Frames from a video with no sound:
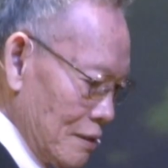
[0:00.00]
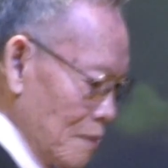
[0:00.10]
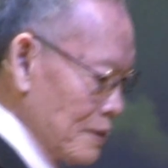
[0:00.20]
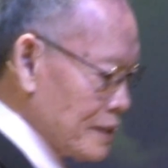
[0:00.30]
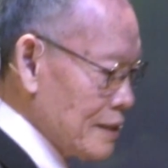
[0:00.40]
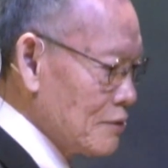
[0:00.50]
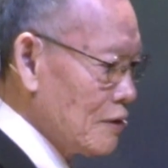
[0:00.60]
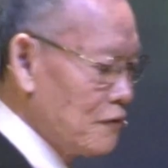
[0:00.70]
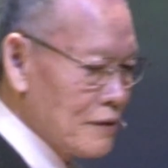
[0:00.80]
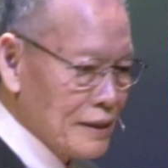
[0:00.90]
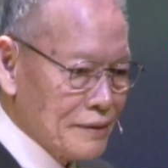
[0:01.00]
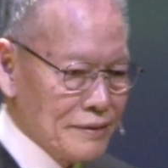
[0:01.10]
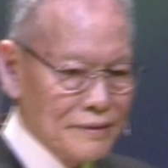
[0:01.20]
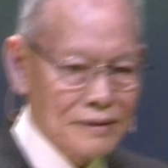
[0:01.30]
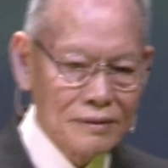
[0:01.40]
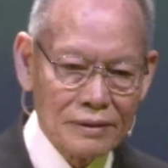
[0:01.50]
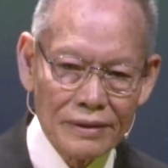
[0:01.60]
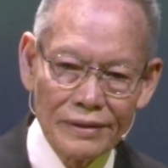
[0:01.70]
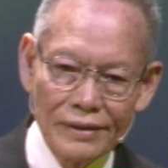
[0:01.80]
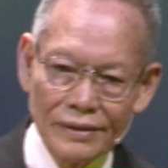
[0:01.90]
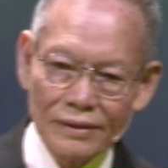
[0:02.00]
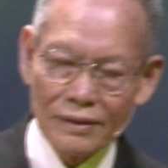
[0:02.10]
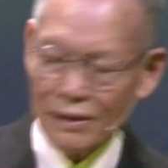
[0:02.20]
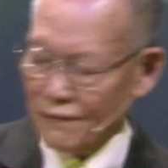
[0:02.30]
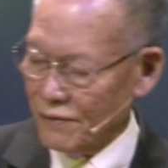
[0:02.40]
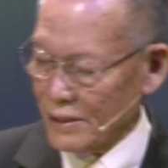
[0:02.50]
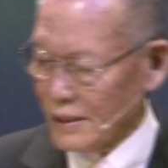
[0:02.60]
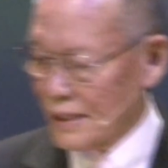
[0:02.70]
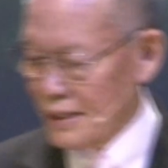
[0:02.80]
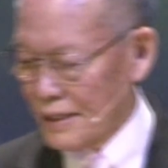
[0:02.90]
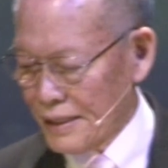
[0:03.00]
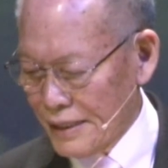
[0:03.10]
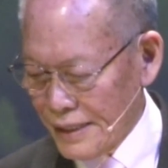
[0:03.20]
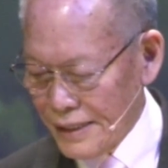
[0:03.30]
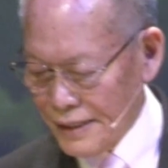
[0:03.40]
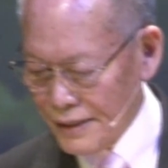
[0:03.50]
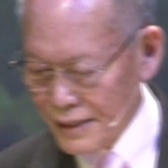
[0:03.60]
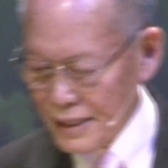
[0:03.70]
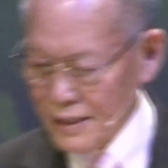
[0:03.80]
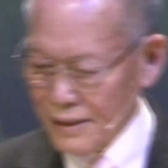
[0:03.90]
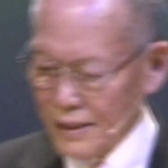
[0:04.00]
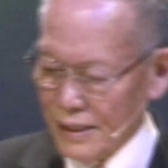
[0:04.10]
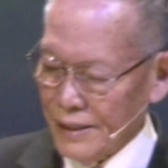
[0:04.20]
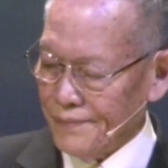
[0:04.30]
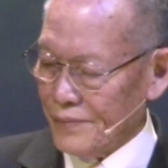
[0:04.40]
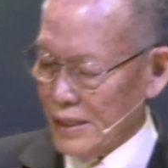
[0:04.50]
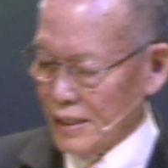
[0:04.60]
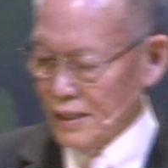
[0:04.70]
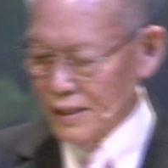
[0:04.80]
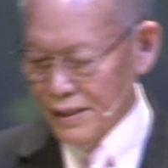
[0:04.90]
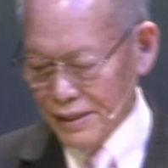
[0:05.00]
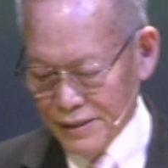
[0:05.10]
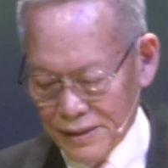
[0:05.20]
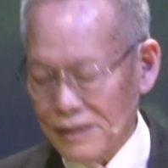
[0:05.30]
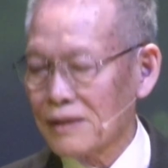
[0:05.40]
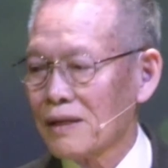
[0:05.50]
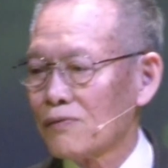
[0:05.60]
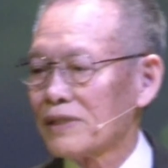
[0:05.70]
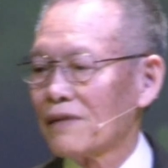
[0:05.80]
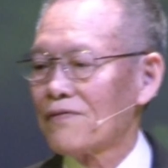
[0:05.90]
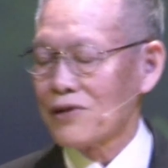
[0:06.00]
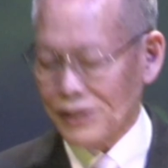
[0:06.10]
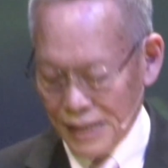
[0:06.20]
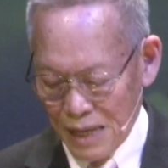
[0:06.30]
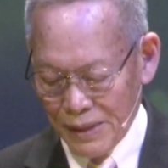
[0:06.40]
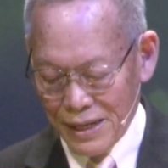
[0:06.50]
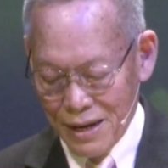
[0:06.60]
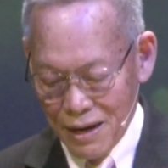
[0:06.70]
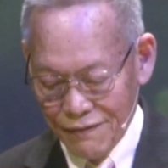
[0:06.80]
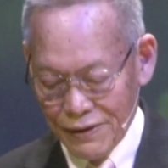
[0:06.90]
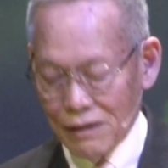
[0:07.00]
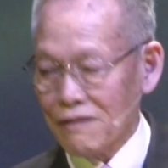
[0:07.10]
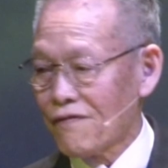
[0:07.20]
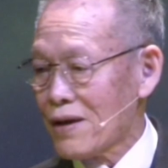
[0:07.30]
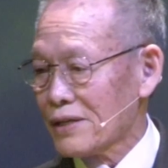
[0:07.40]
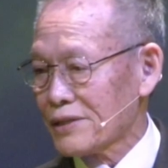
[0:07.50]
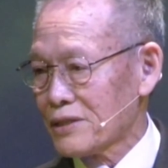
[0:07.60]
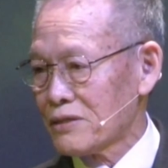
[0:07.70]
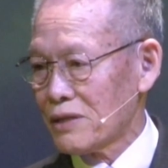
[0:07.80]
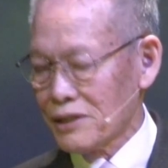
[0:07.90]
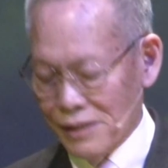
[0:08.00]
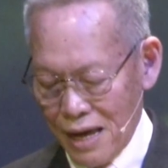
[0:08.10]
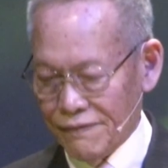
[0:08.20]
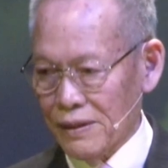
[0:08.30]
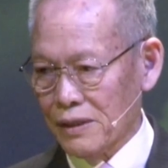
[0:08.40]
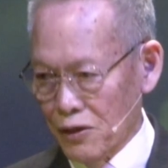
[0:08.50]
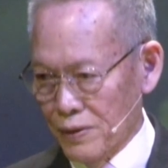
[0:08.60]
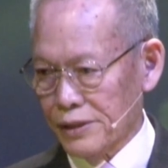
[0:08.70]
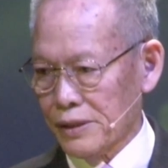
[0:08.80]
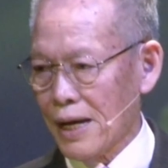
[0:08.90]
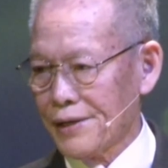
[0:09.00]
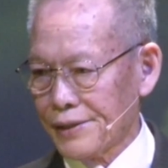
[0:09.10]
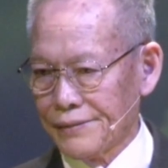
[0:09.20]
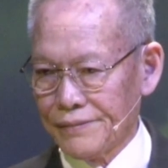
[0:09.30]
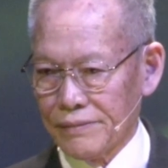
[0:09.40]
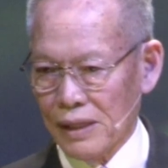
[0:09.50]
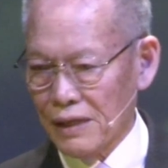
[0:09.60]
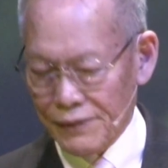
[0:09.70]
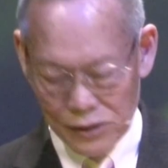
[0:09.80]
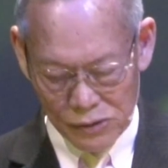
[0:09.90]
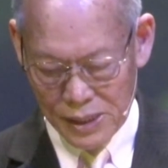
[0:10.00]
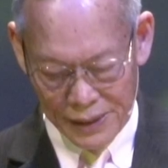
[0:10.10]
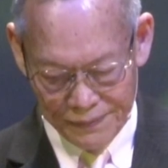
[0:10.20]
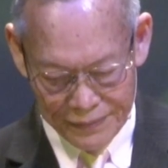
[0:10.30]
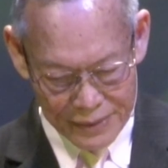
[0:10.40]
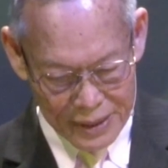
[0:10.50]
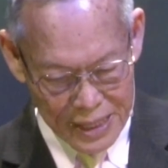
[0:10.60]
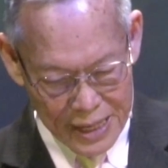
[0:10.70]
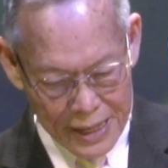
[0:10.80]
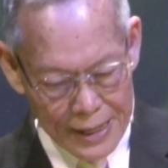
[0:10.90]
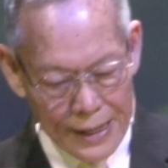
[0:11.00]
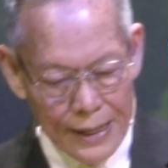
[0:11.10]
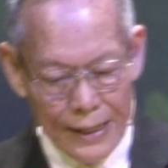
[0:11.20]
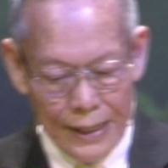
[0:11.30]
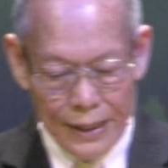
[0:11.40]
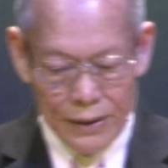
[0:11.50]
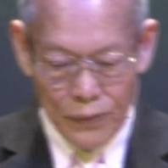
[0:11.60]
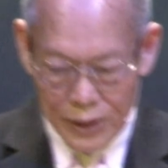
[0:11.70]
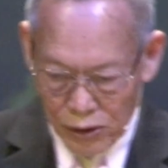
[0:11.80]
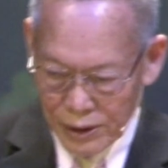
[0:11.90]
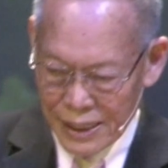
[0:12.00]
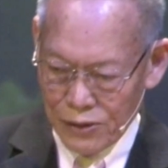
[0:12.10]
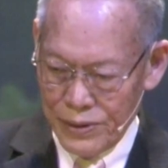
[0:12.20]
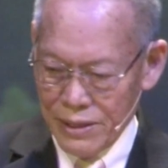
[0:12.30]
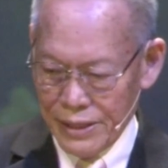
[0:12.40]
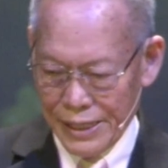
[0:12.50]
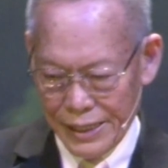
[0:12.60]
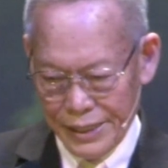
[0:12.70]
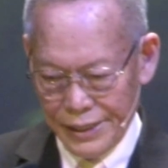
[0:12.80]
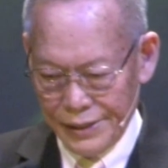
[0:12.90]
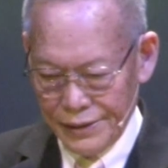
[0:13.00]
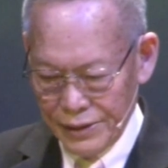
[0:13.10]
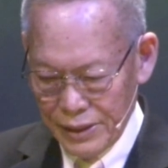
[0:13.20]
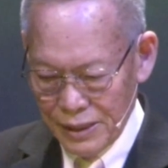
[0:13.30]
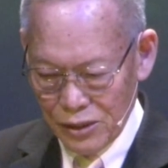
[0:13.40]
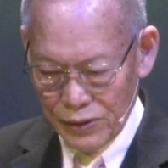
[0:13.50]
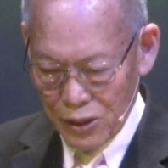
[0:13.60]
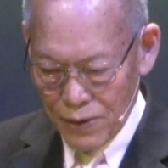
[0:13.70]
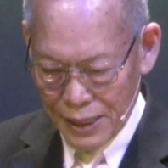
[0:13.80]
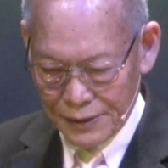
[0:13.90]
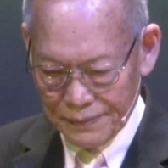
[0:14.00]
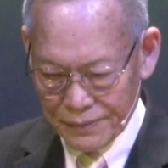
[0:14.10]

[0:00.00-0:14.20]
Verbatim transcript: Lopez said, go for it. Go for it. Okay. Uh, uh, th that was the first time I ever confessed to the staff that I was tired. I never do that. We all get weary in doing what?